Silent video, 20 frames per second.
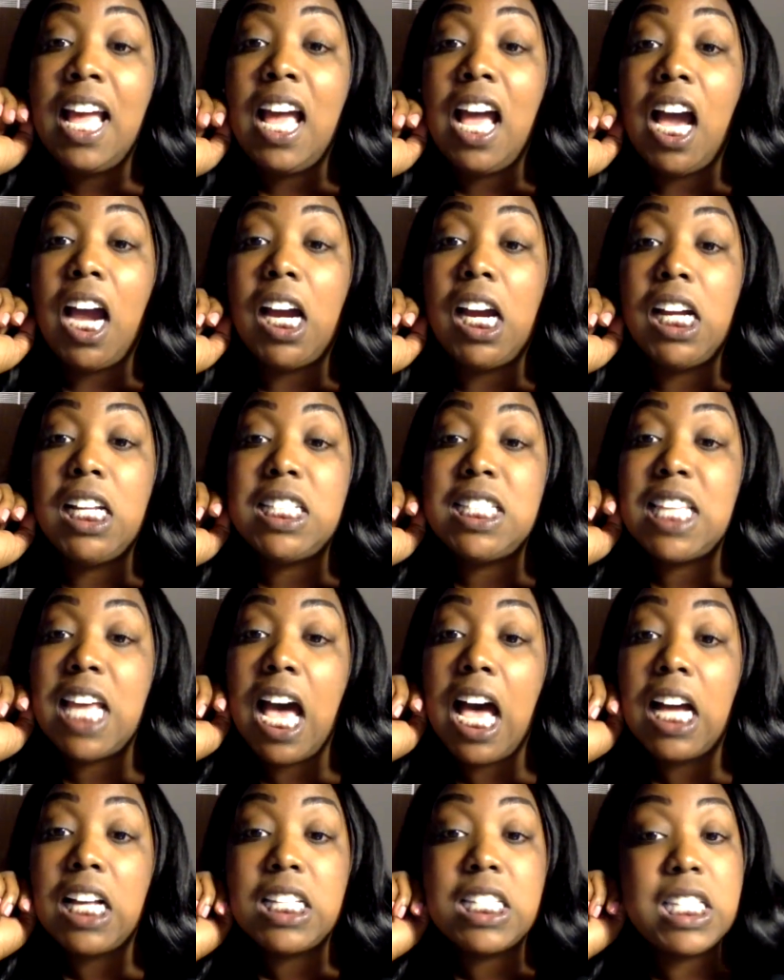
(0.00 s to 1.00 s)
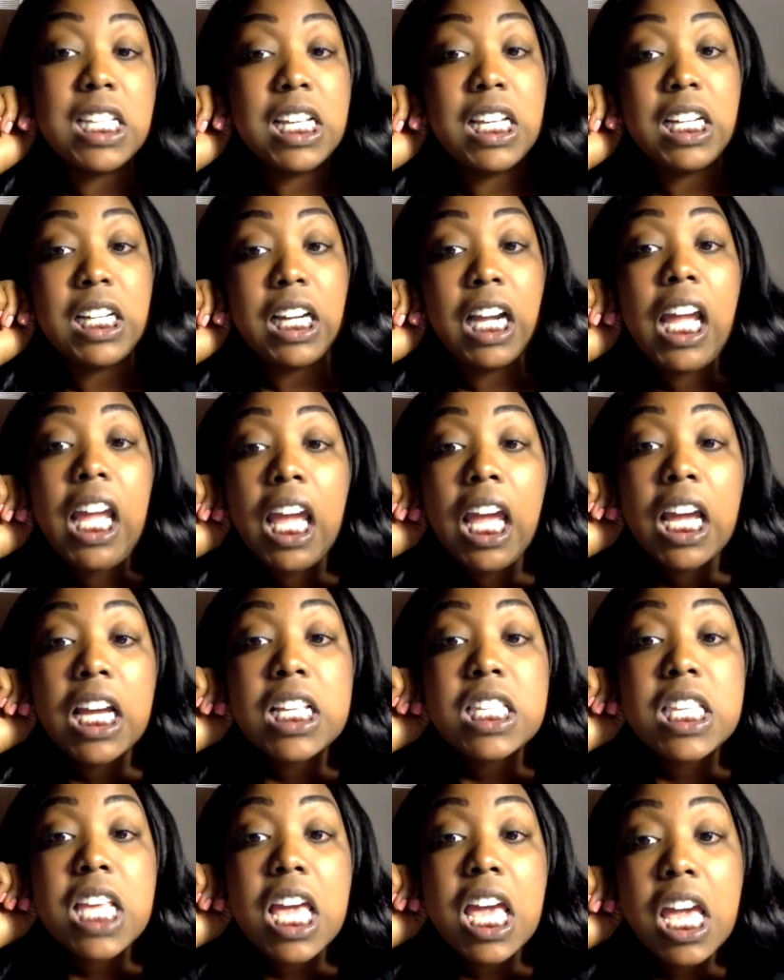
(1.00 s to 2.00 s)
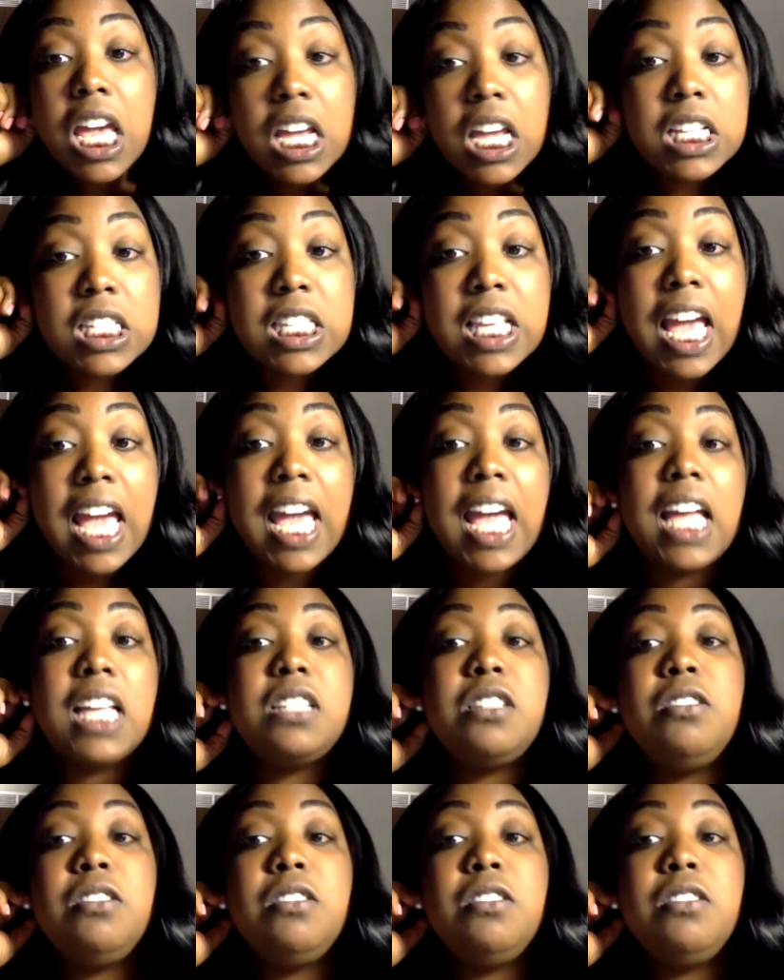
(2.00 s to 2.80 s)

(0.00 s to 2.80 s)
All right, Toxic XX asks,